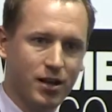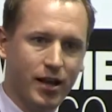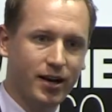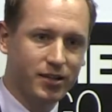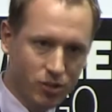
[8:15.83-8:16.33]

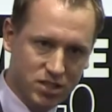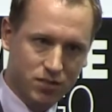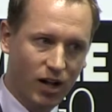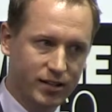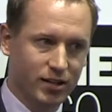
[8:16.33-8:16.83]
an induced
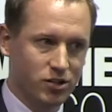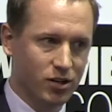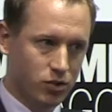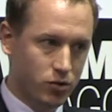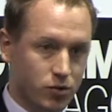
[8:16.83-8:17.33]
voltage
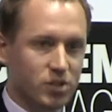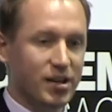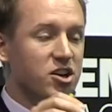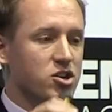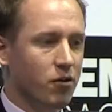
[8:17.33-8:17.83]
due to
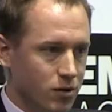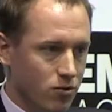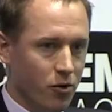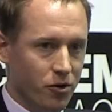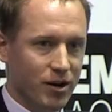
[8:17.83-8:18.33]
rotation of the
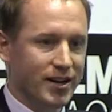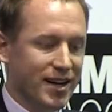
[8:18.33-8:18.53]
rotor